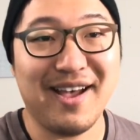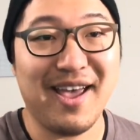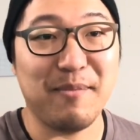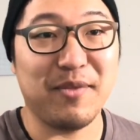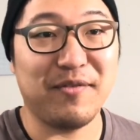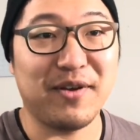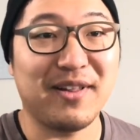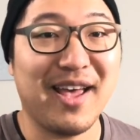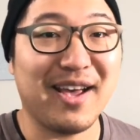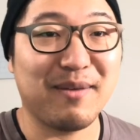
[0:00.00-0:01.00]
am the
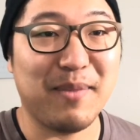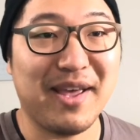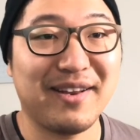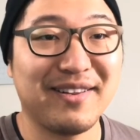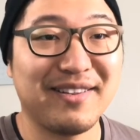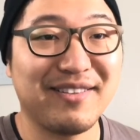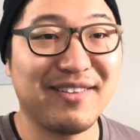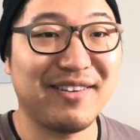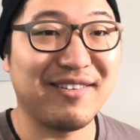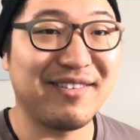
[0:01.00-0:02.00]
funnel hack man.
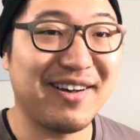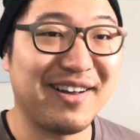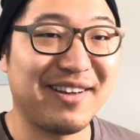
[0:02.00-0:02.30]
So